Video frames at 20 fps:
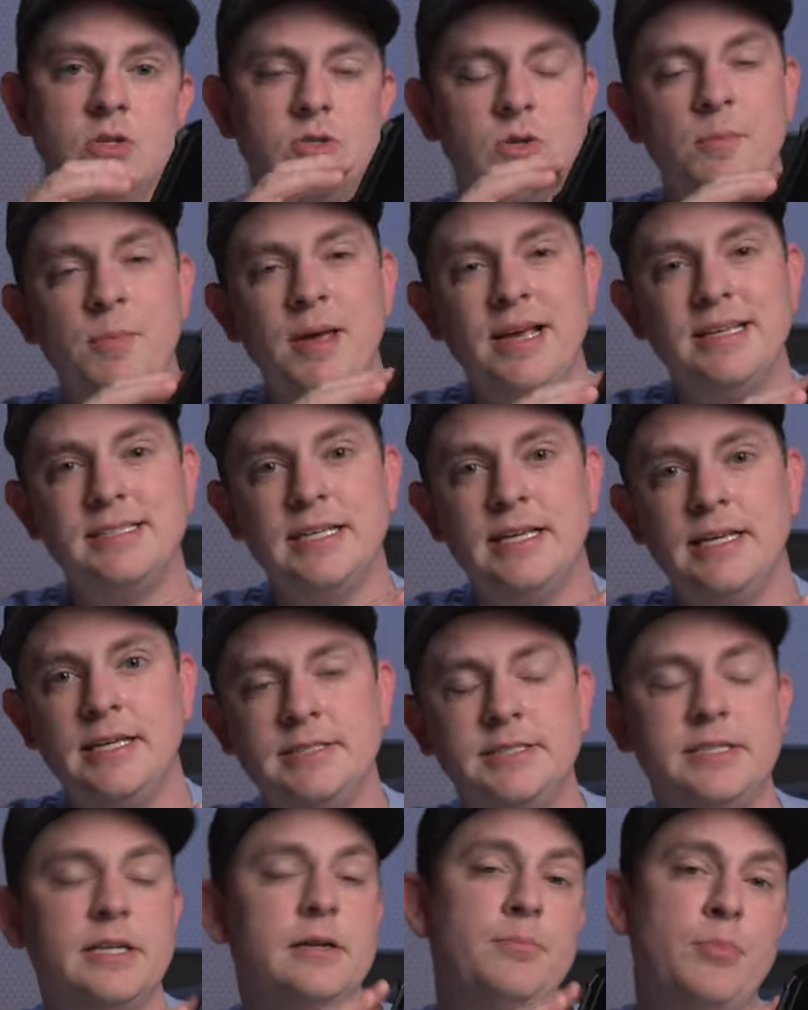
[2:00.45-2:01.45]
so it makes it
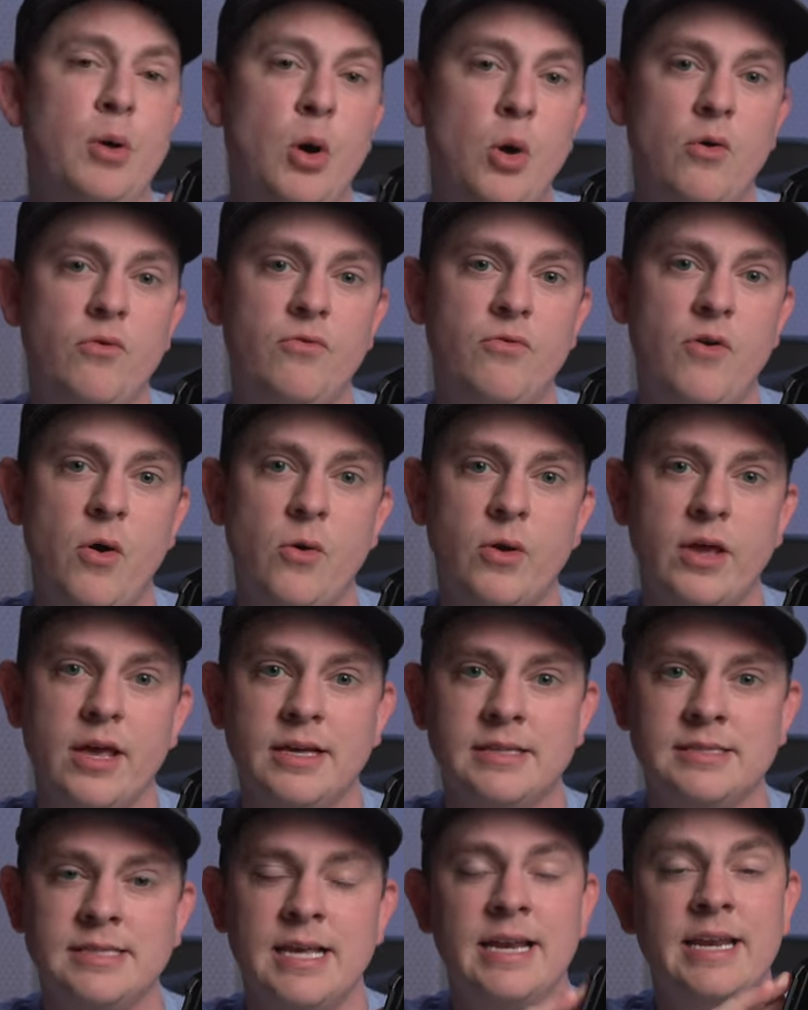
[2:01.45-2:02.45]
easy to pull
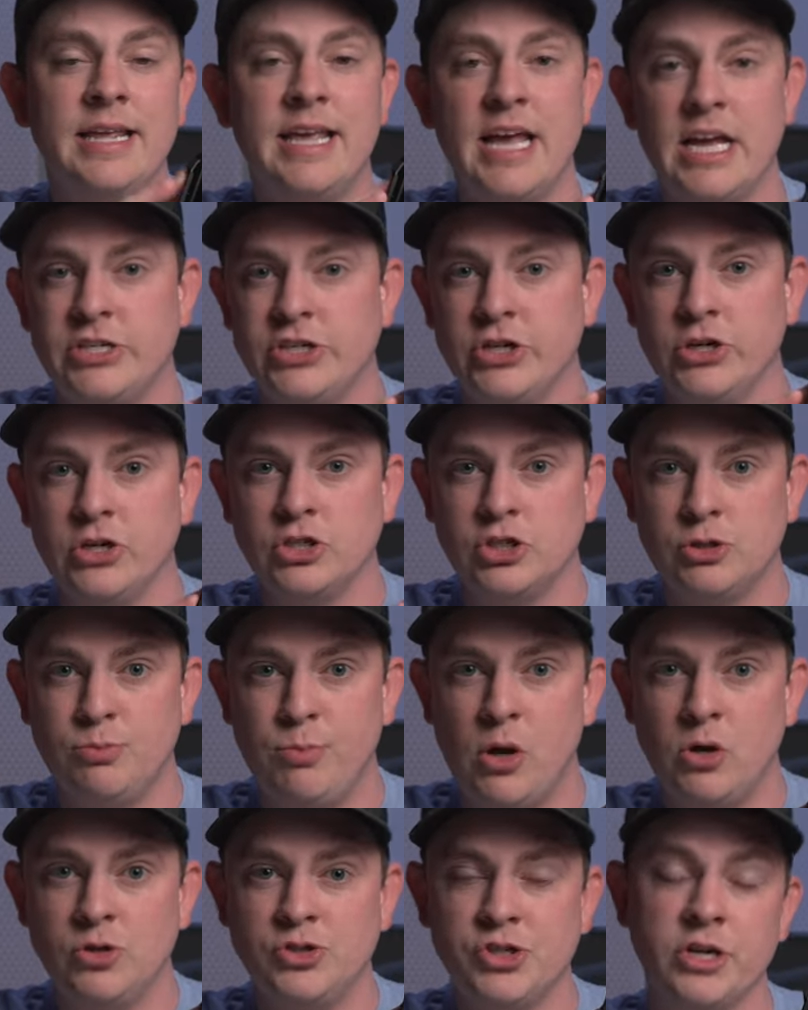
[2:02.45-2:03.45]
focus and get your
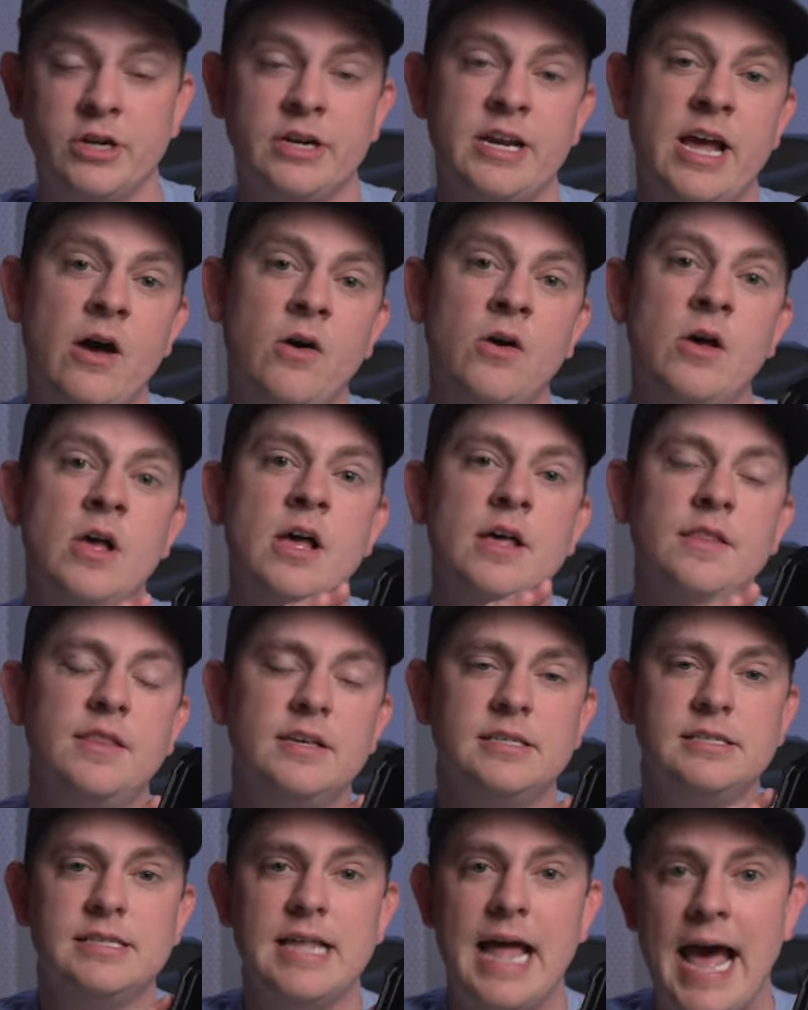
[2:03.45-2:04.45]
exposure. Now,
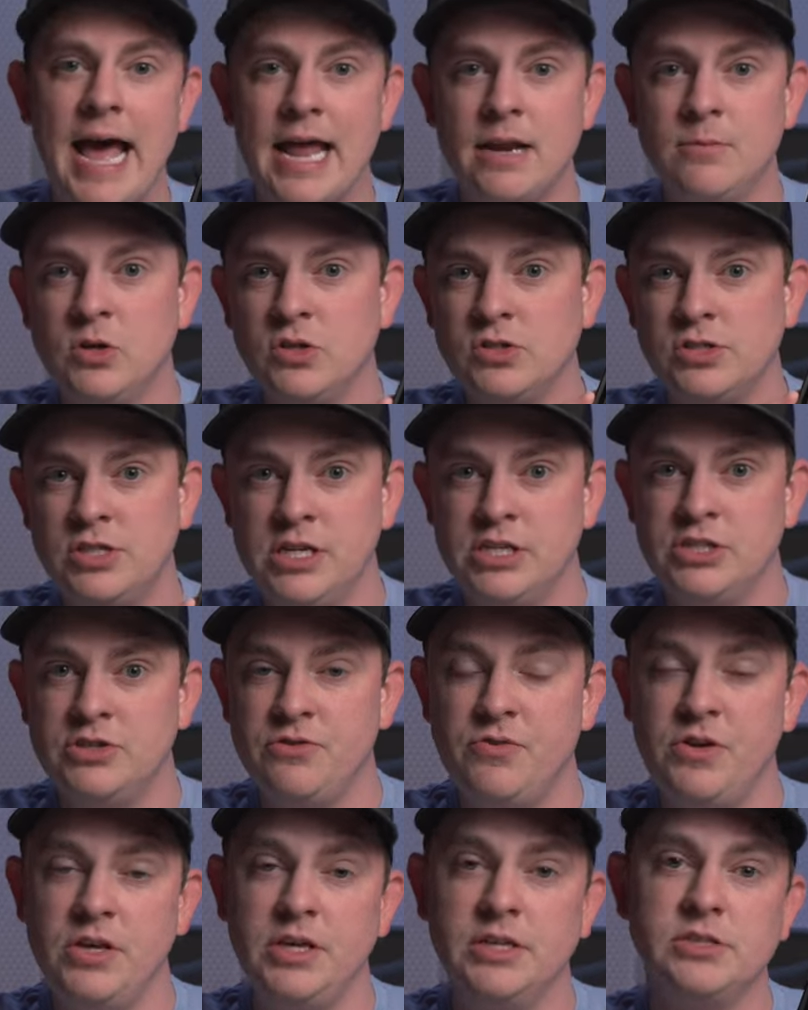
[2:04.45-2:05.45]
this is the Atomos Ninja
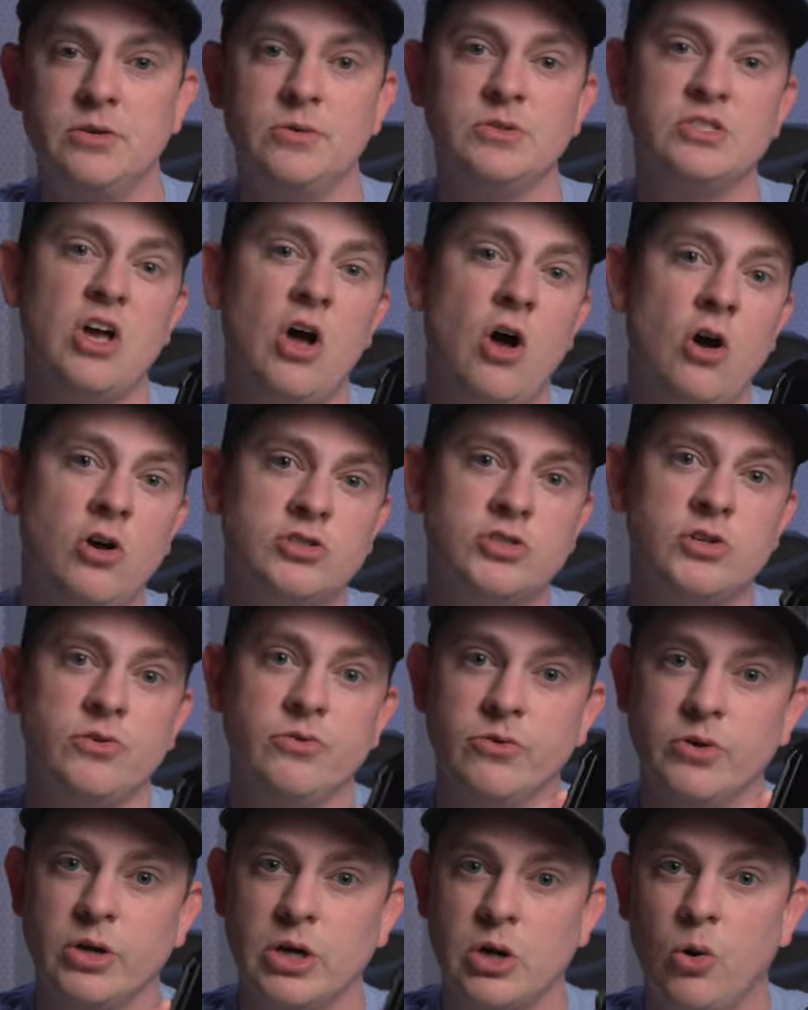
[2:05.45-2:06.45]
V, so it's also a
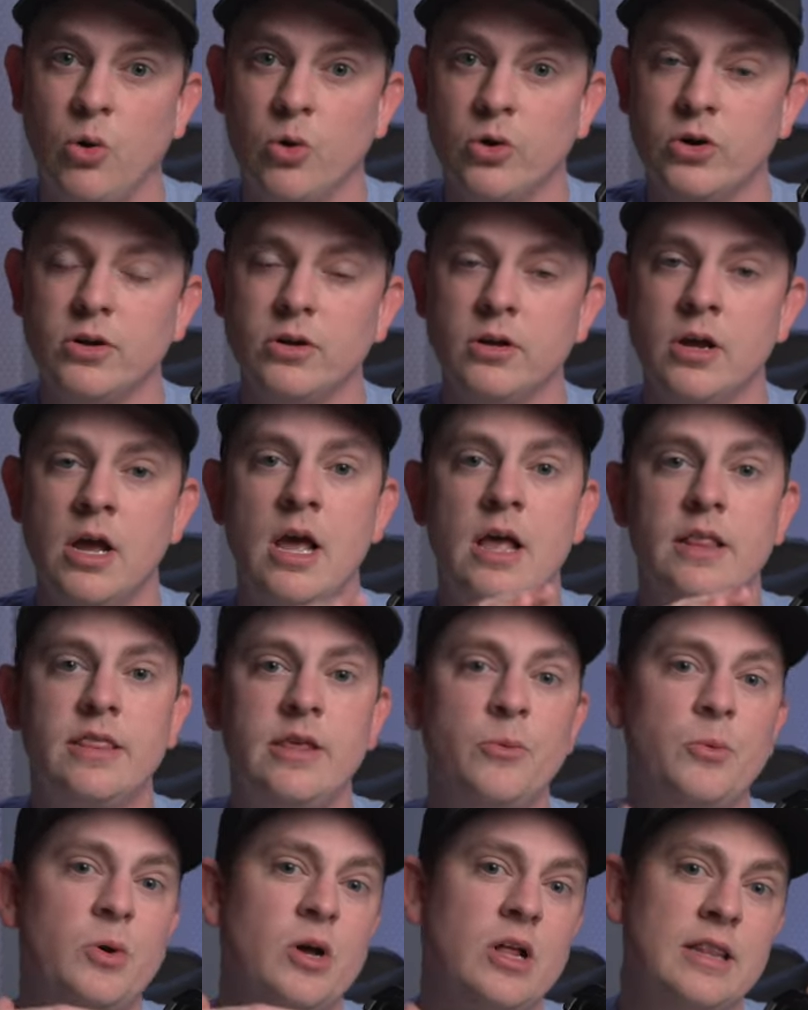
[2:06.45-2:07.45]
recorder
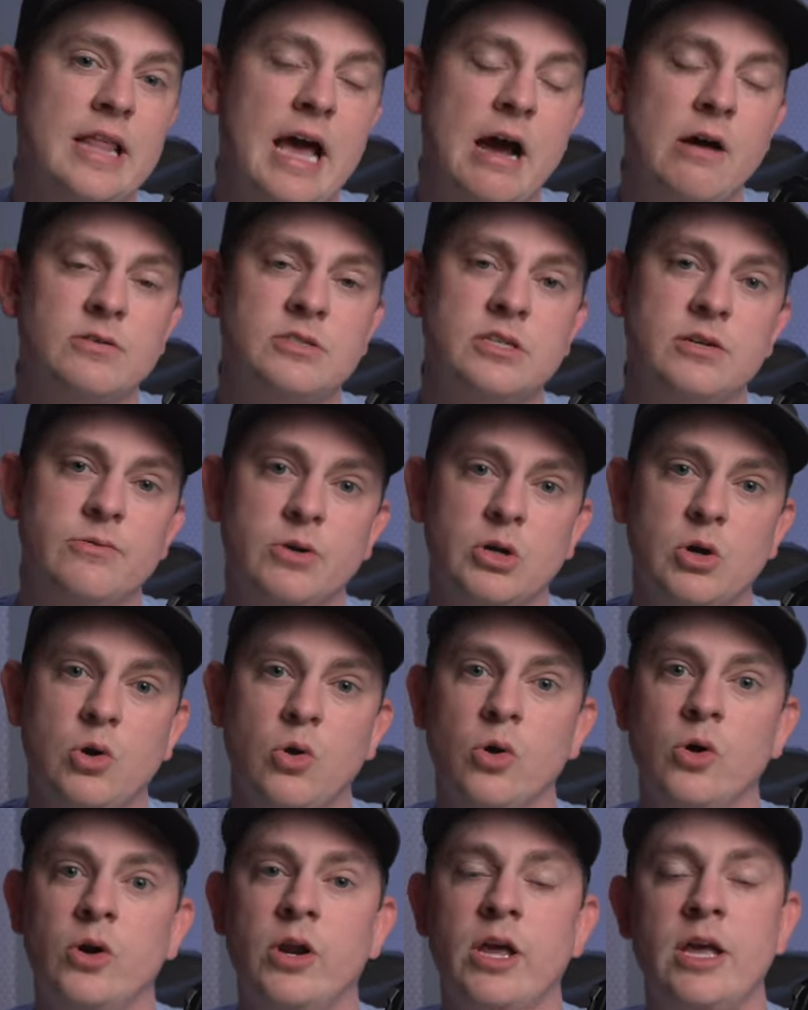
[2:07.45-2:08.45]
that will allow us to
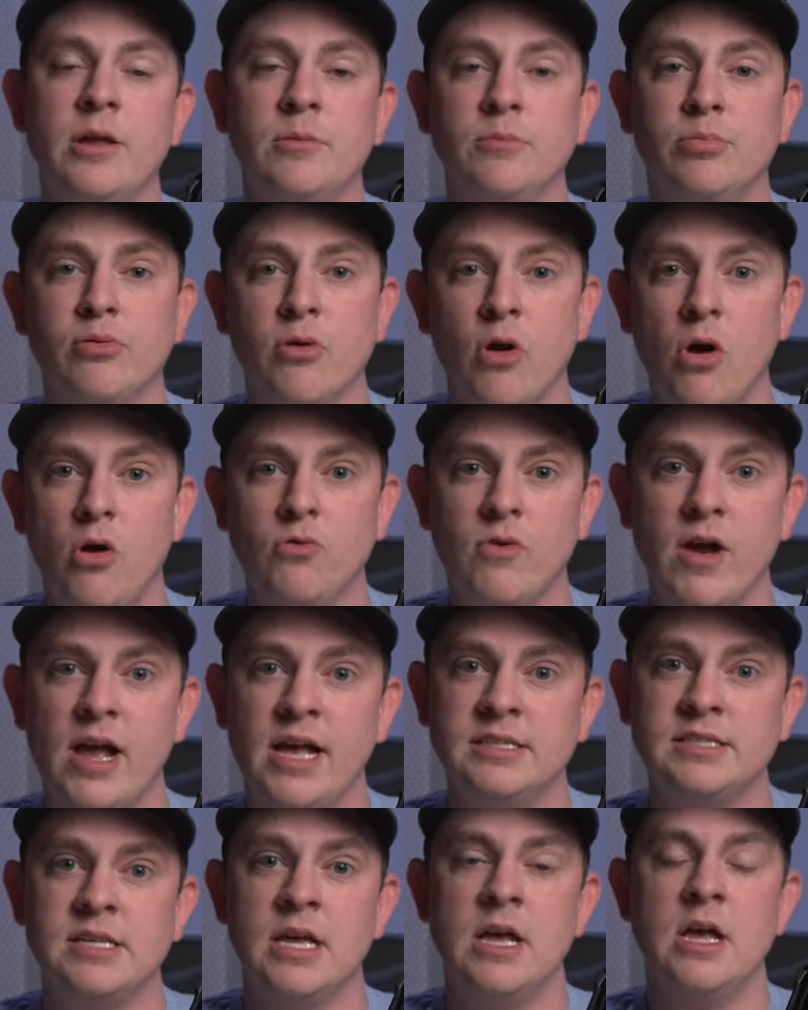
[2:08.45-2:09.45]
record in ProRes.